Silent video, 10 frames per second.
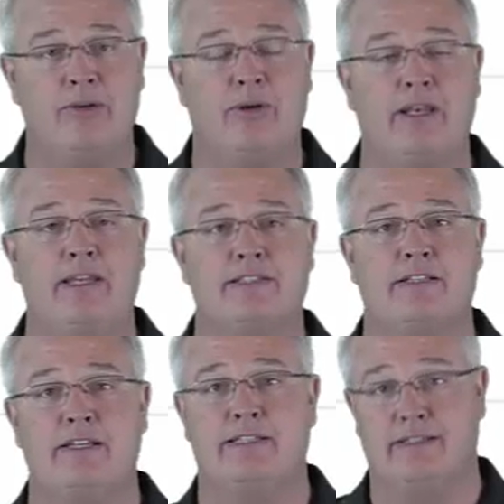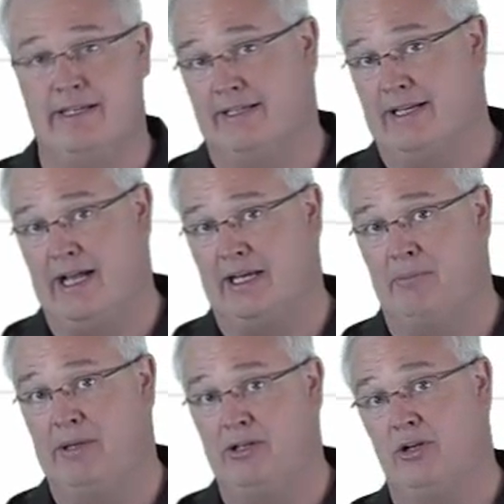You can easily delete the
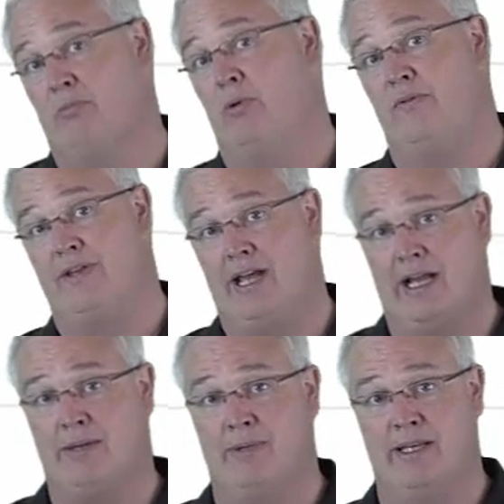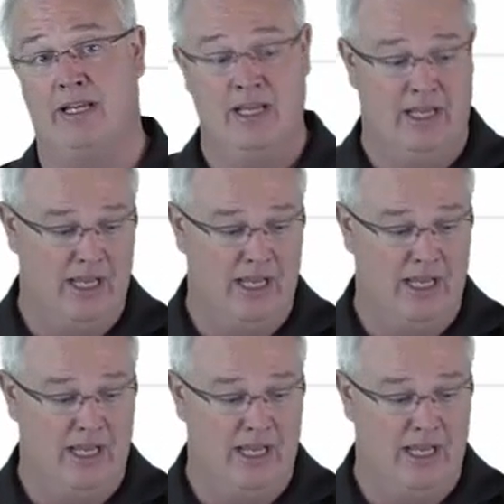document. You can move the document.